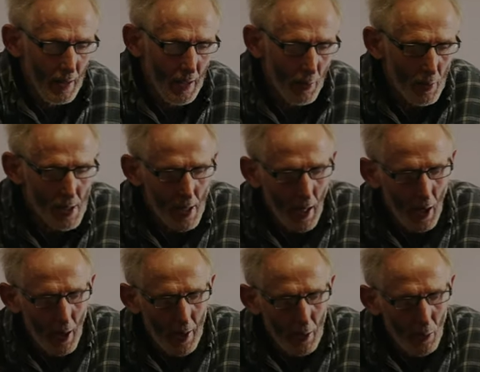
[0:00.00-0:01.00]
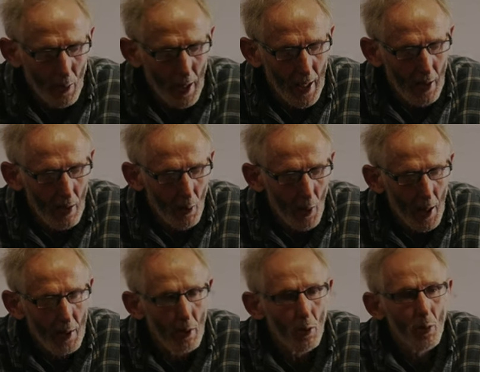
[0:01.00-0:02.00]
It was,
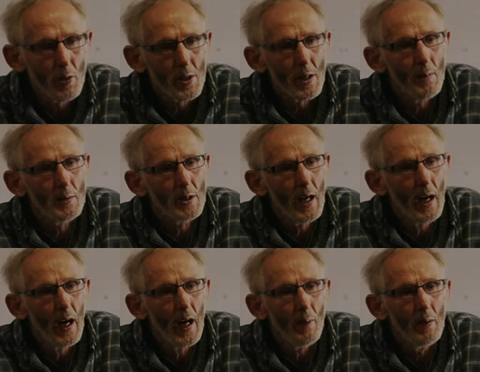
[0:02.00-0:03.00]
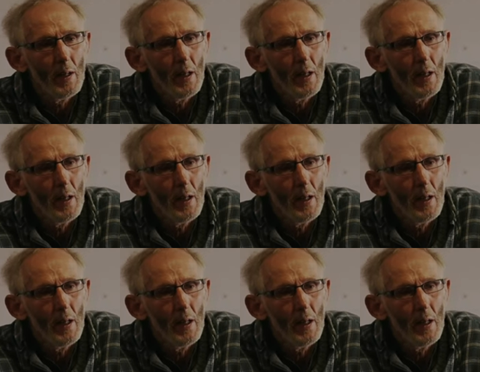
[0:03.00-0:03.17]
quite an awesome time.